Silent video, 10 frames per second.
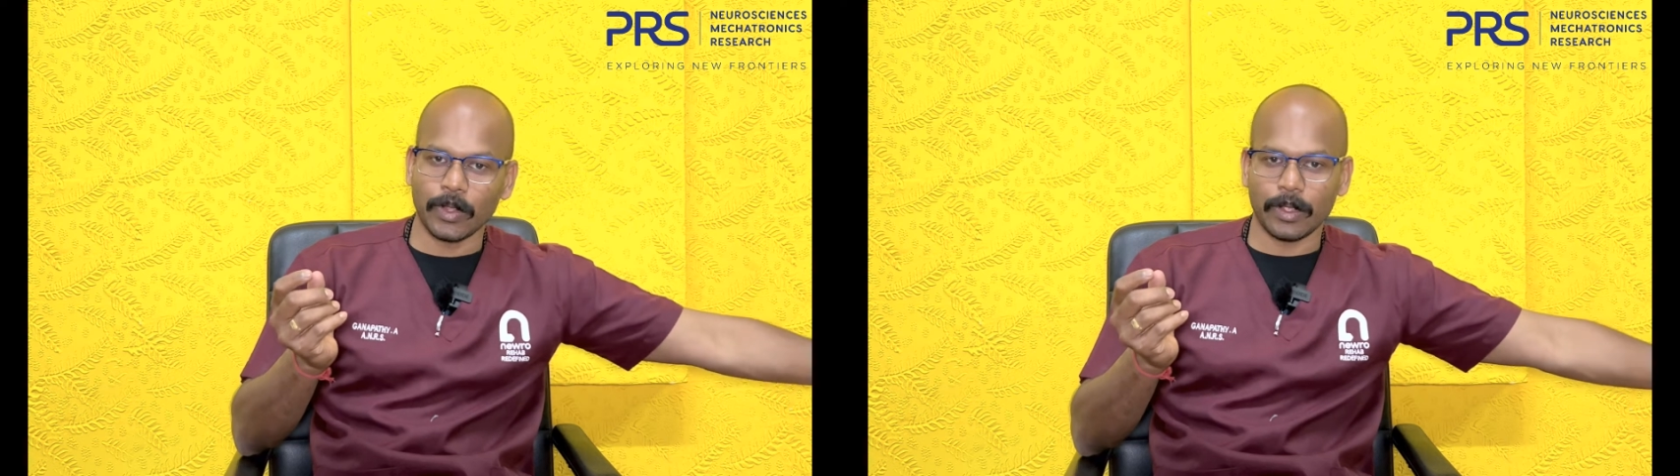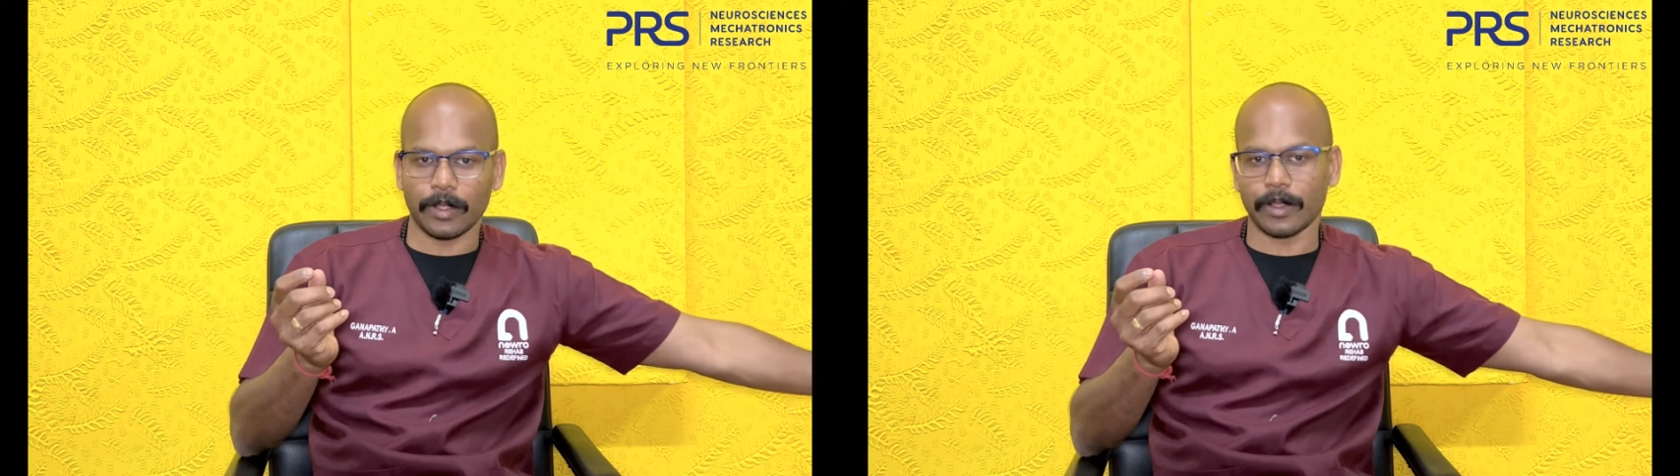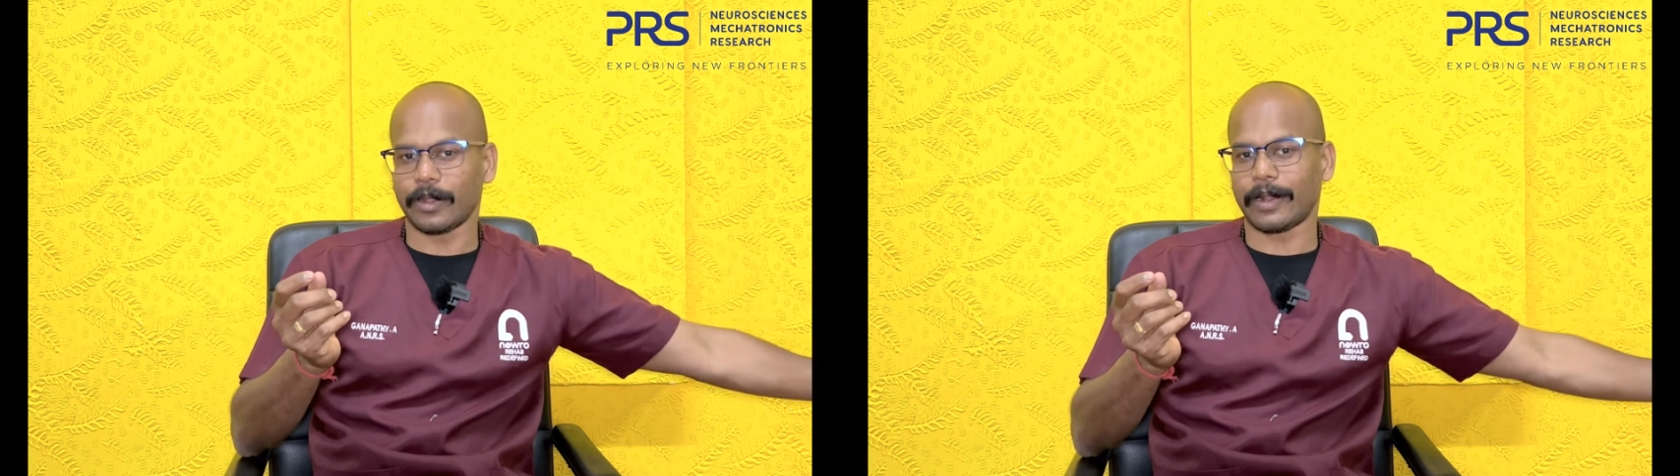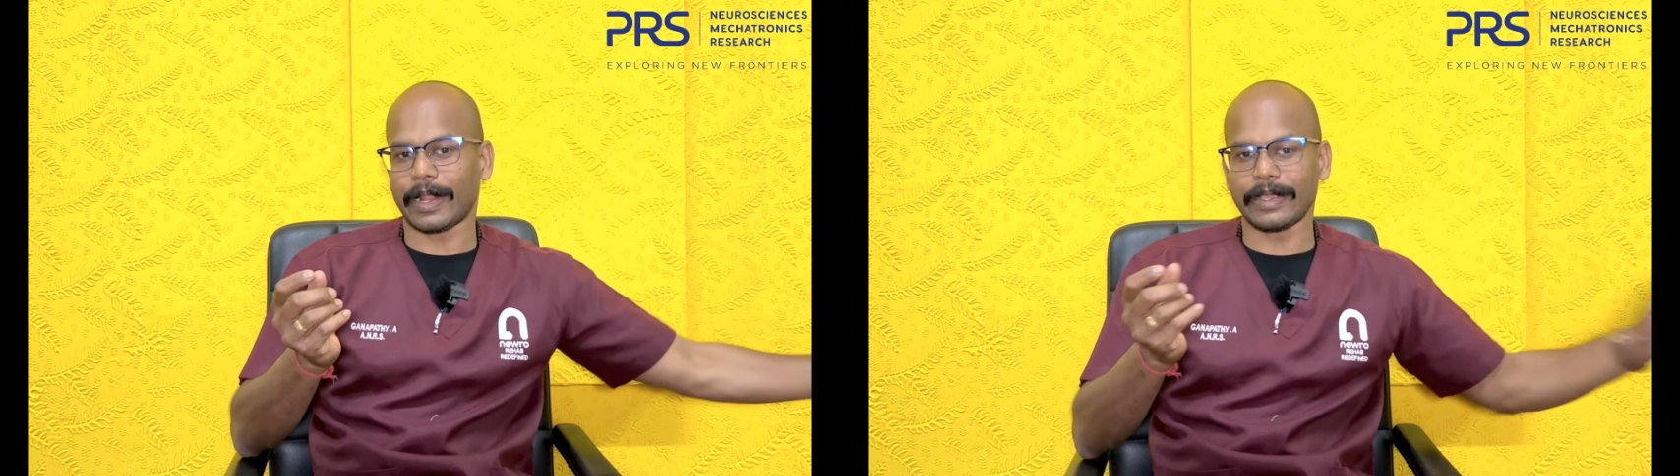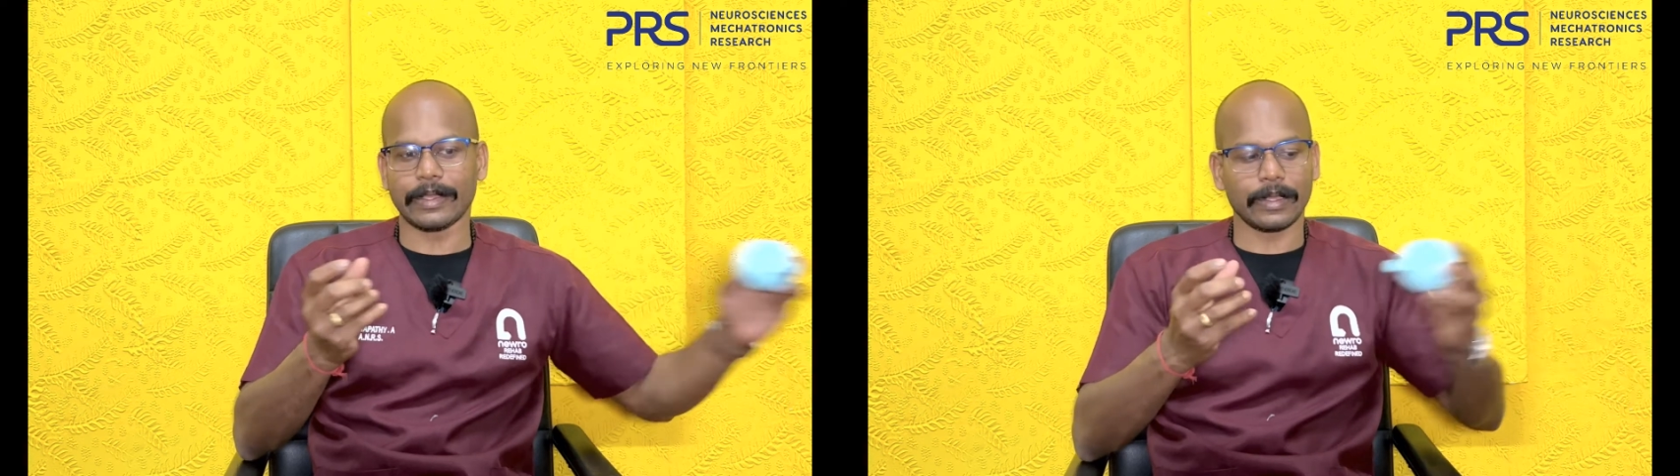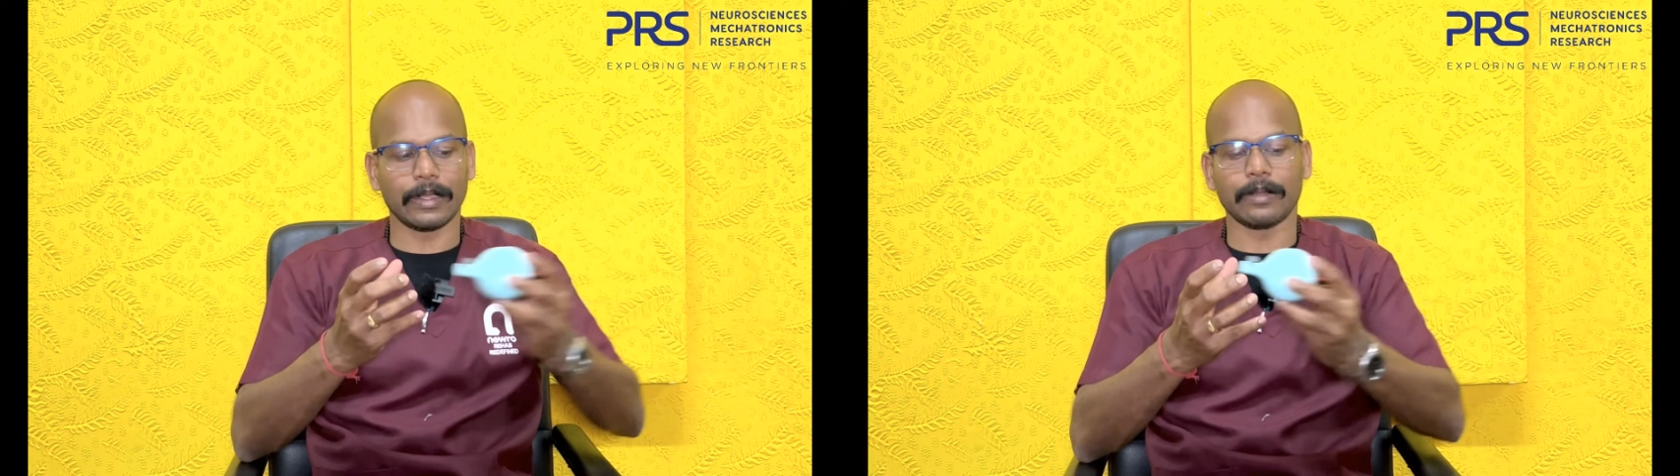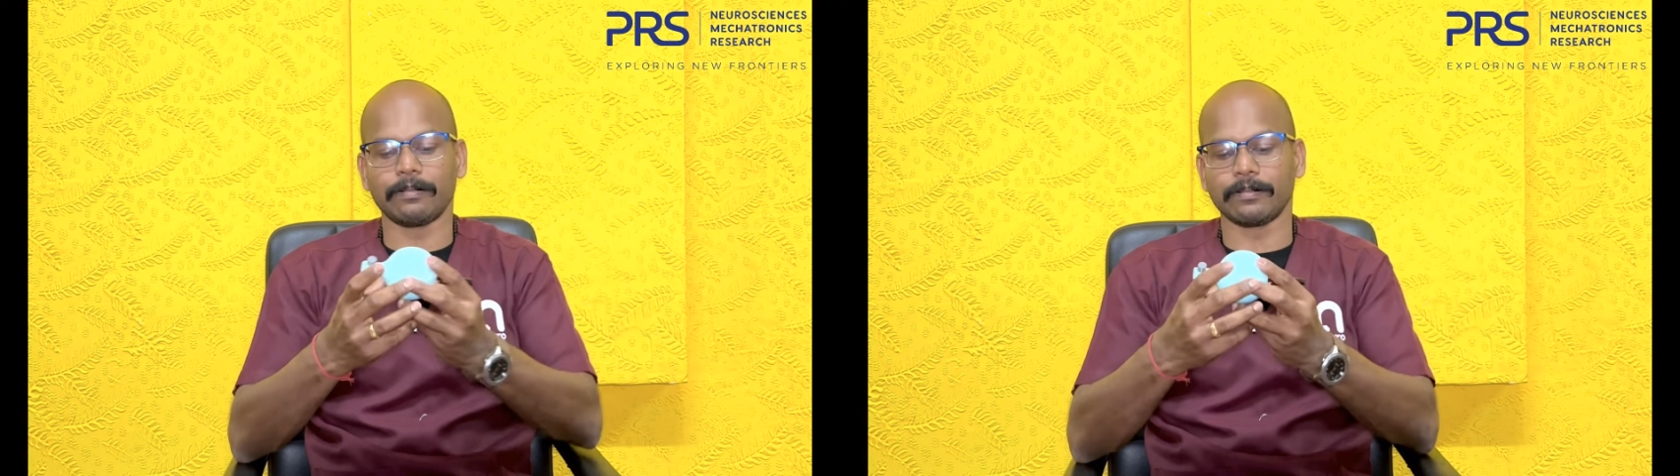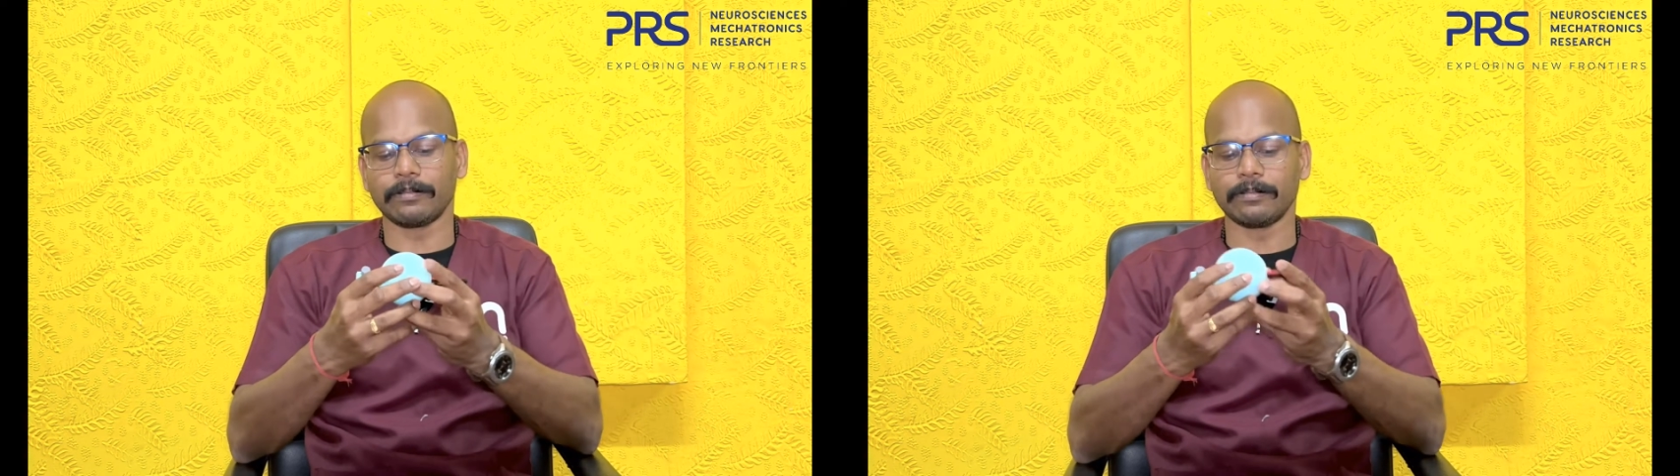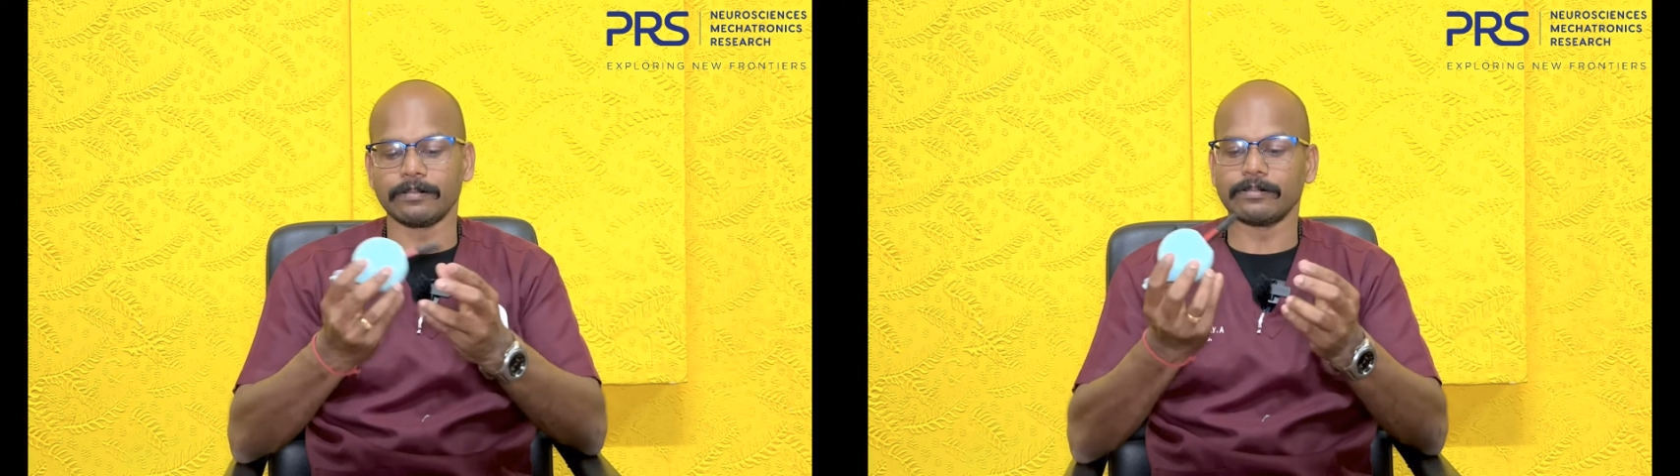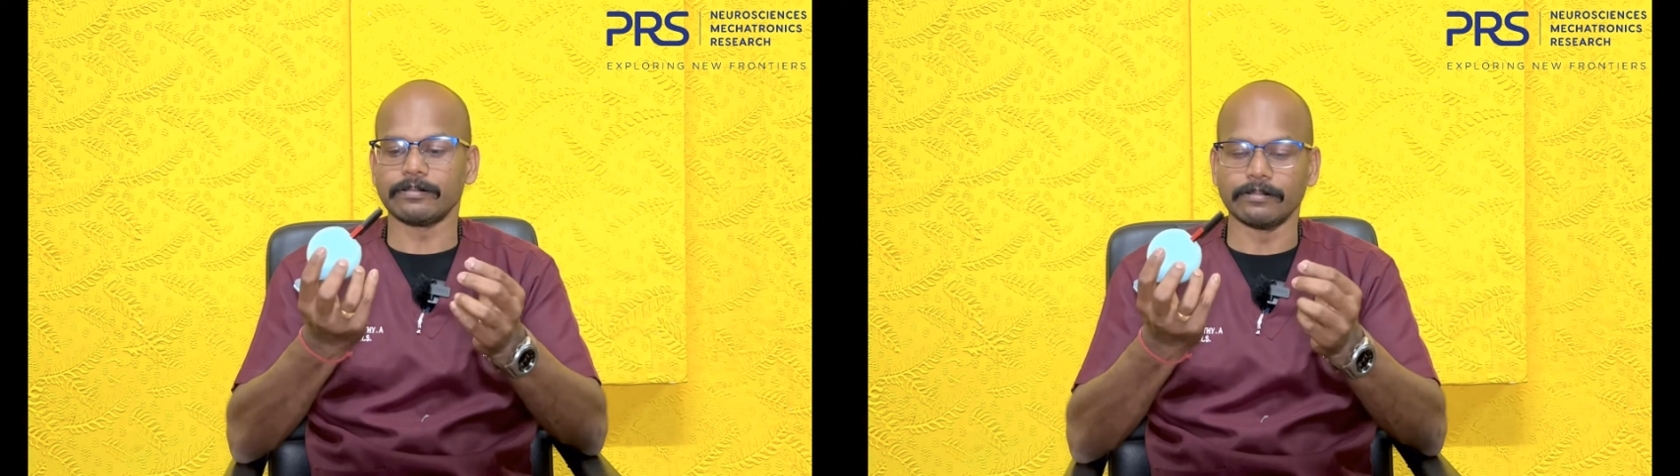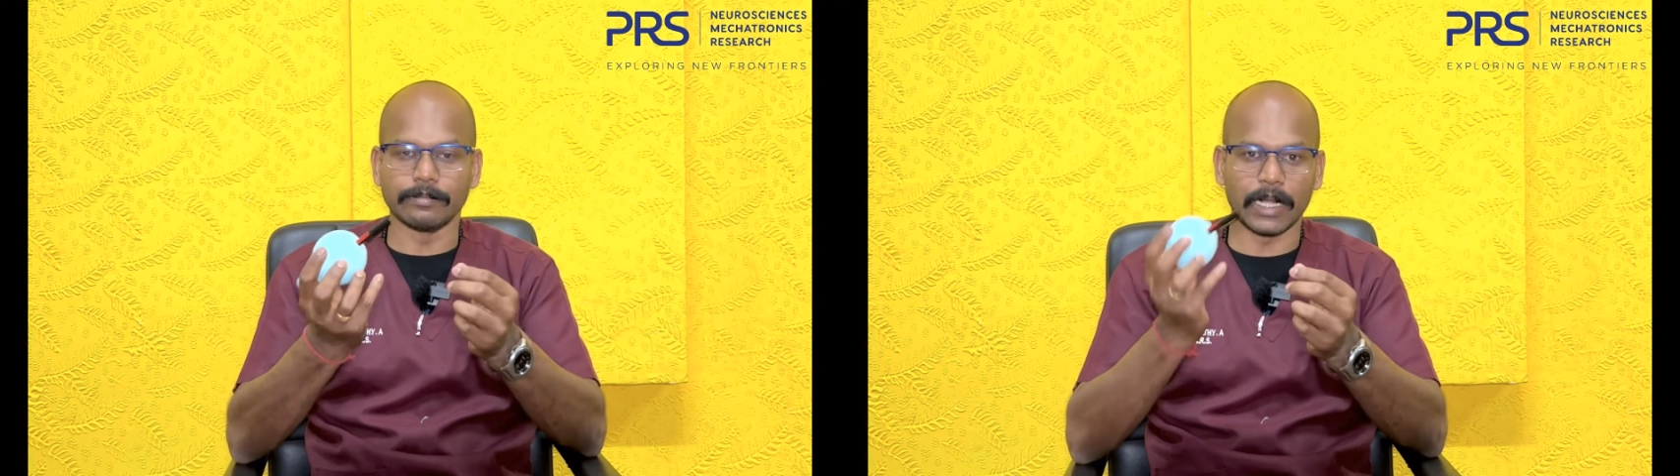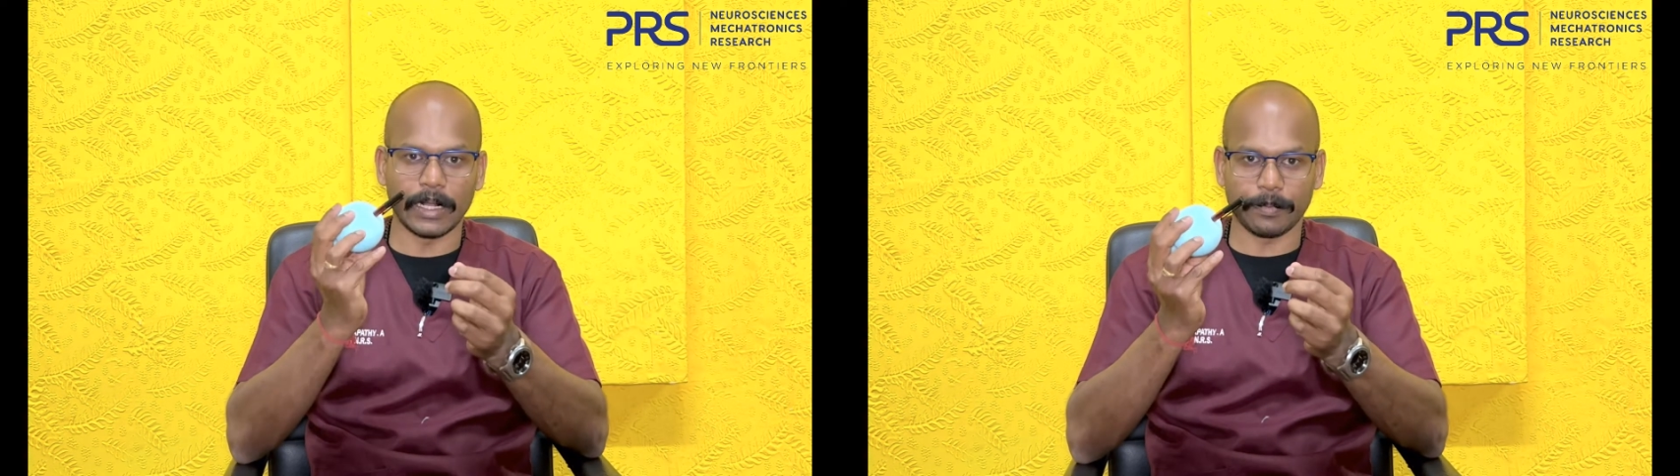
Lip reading: like build